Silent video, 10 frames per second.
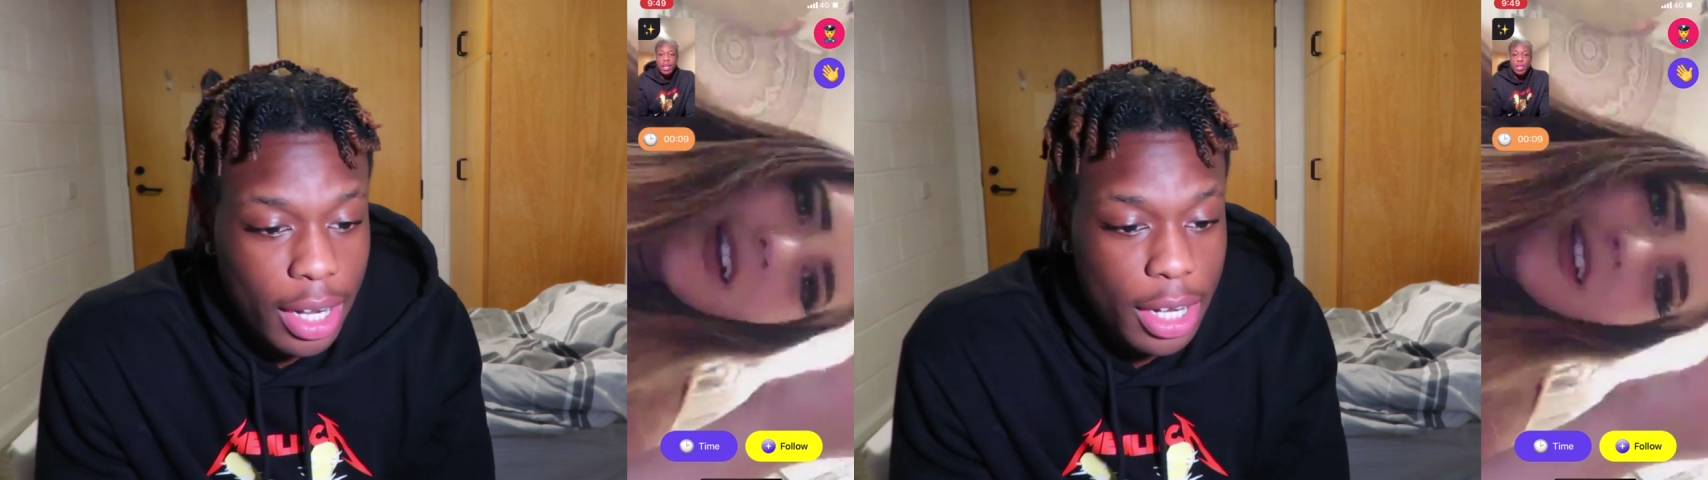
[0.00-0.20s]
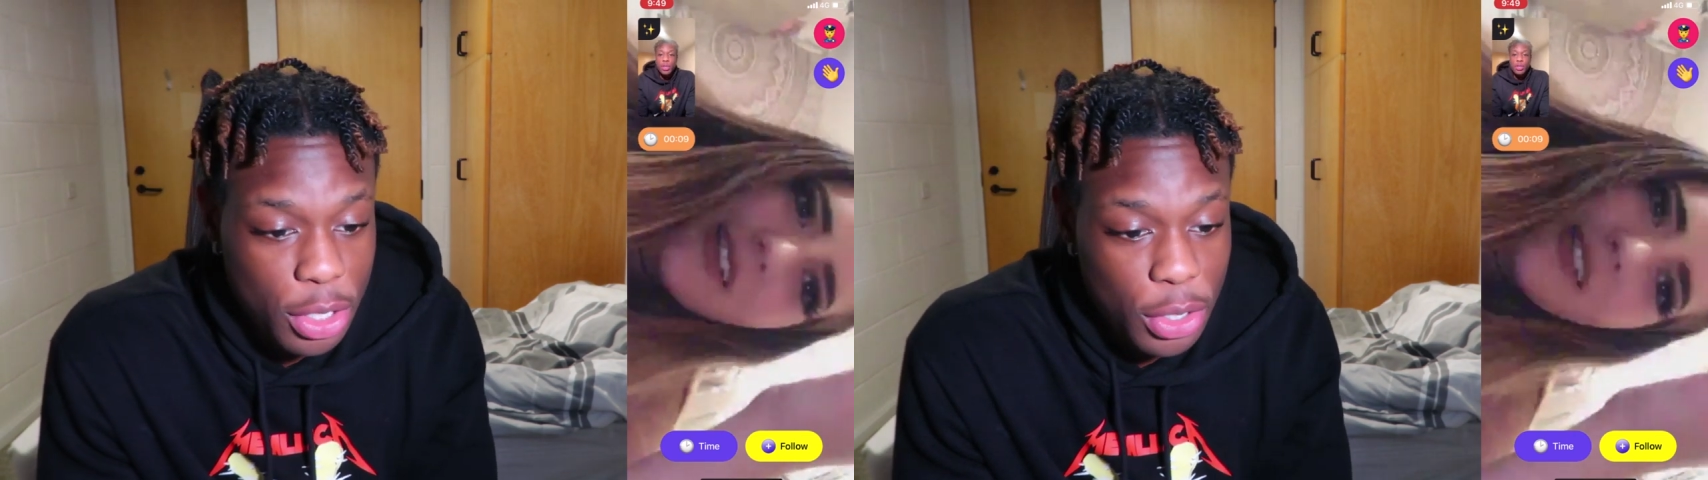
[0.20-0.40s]

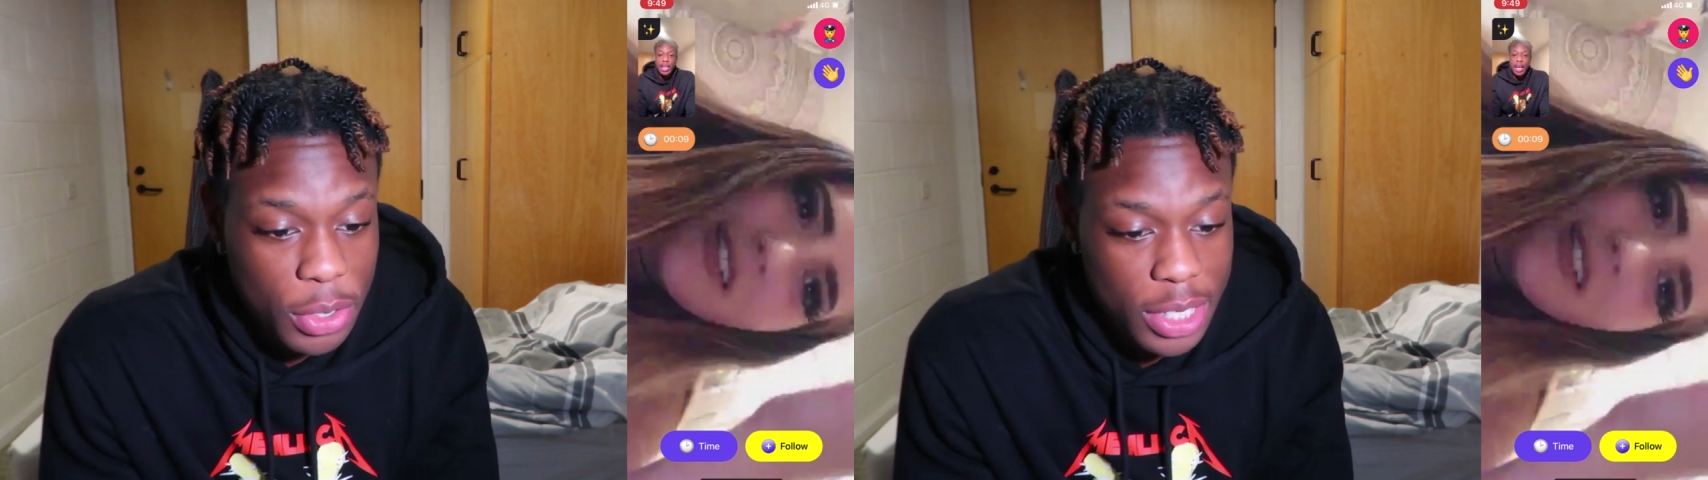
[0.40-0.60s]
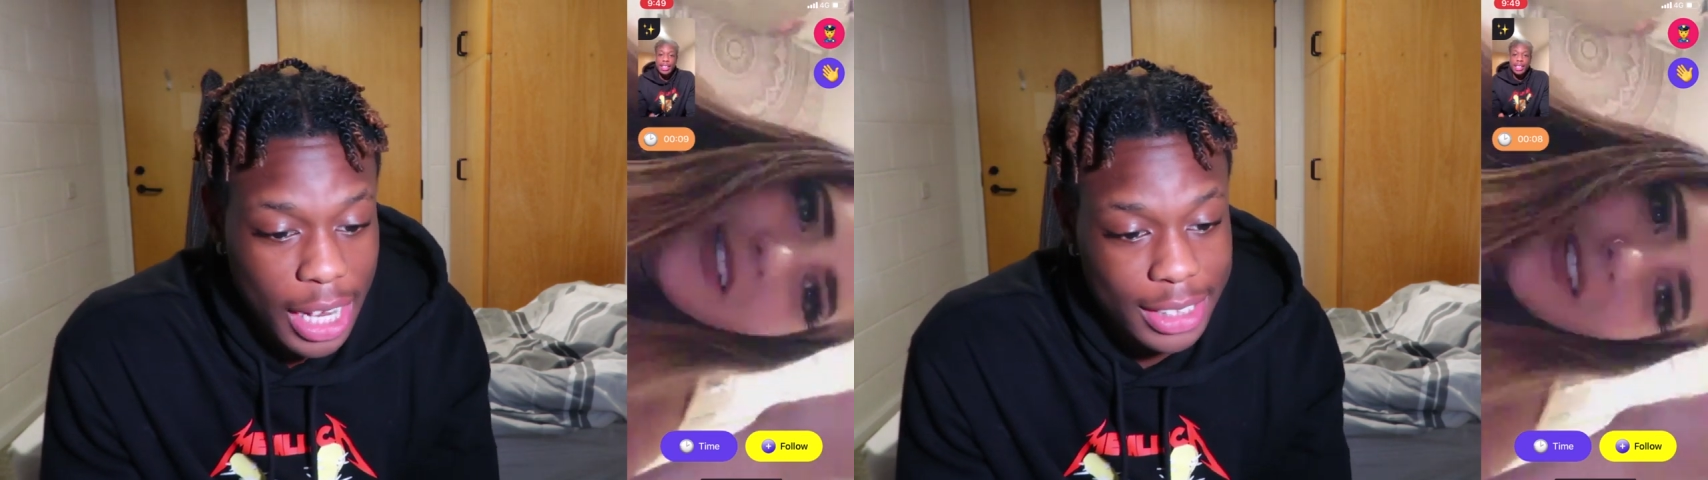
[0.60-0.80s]
I
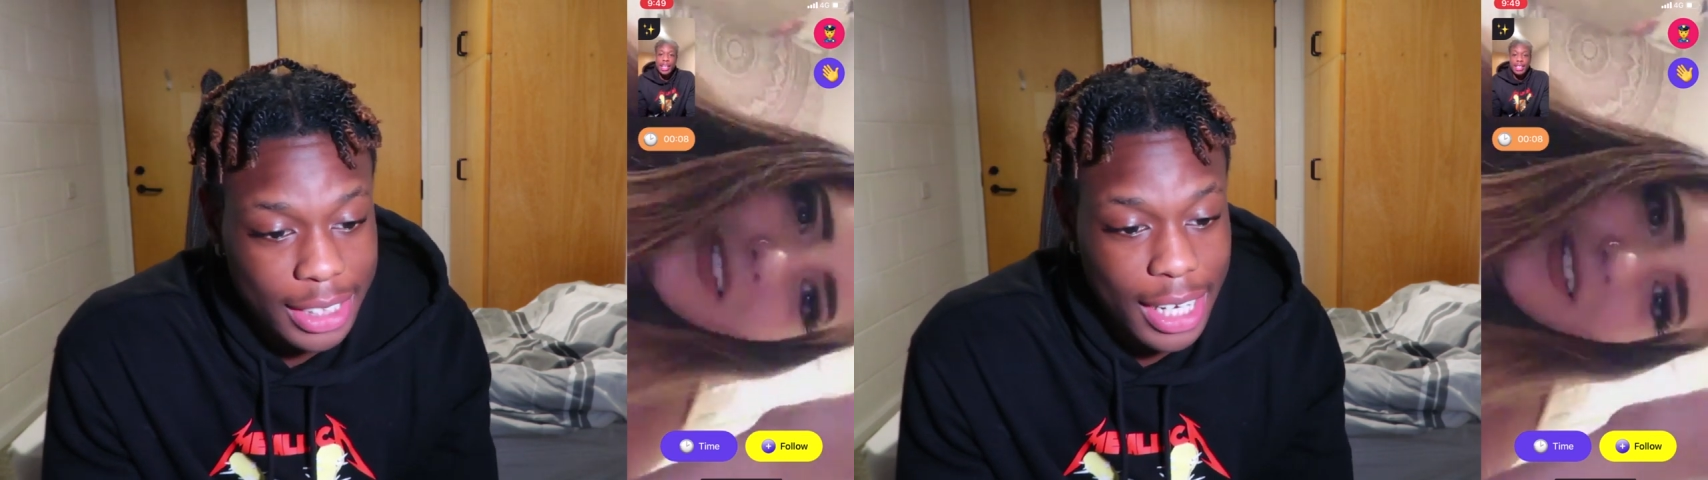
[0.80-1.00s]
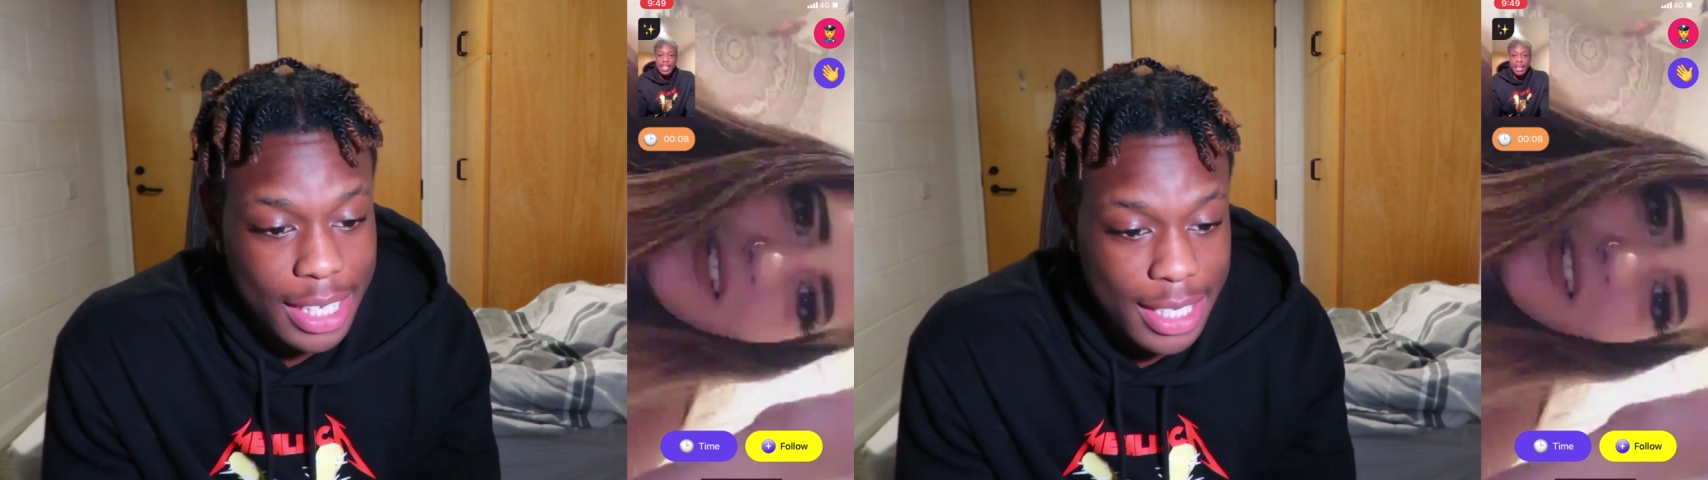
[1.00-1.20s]
do to
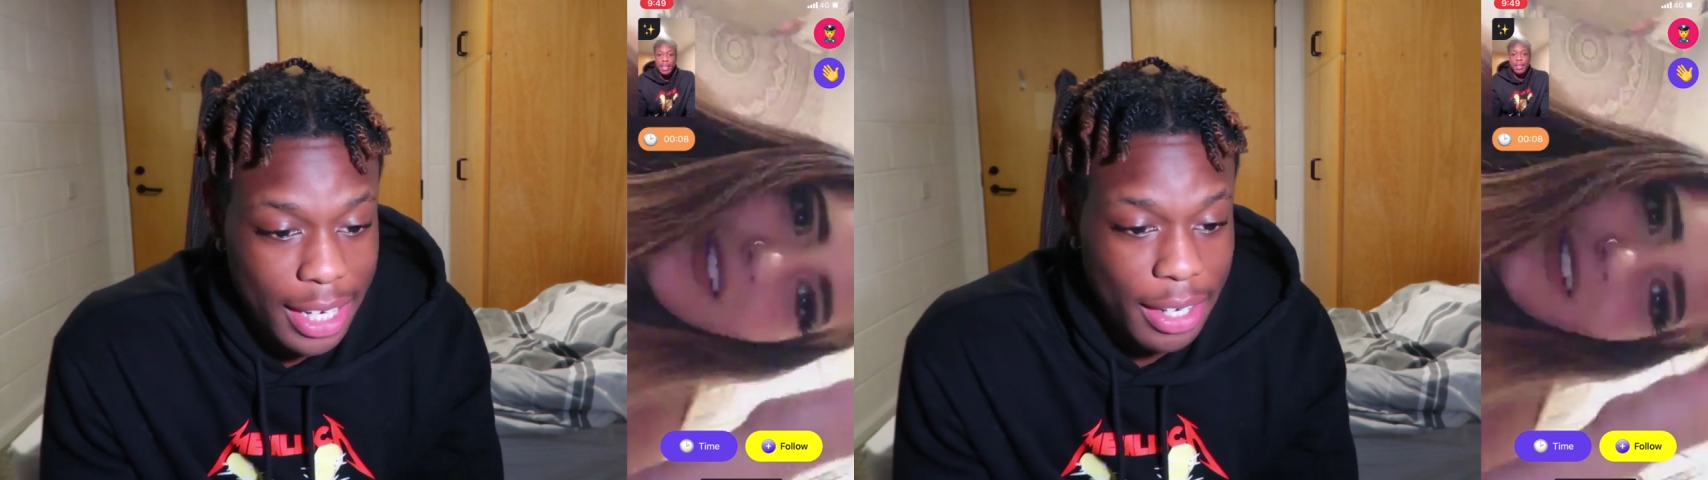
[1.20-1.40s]
actually get a